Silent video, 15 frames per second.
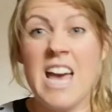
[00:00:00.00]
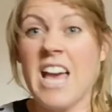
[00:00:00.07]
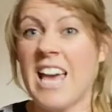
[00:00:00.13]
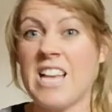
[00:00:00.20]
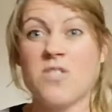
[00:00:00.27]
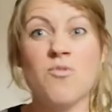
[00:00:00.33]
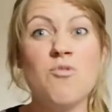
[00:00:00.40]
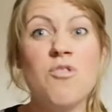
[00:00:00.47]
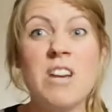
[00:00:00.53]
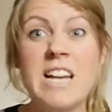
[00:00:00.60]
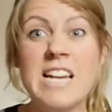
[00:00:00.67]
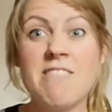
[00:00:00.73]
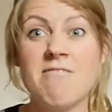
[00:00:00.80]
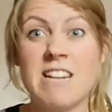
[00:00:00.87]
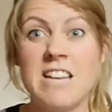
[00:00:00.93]
It's
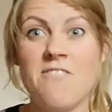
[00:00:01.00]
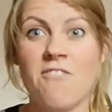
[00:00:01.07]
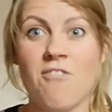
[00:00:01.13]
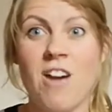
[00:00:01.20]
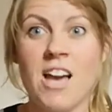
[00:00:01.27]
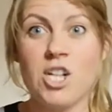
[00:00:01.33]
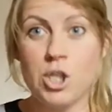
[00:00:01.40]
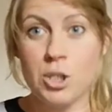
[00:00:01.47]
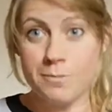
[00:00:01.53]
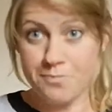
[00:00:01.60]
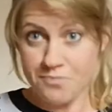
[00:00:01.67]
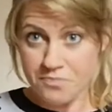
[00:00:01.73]
really, really fresh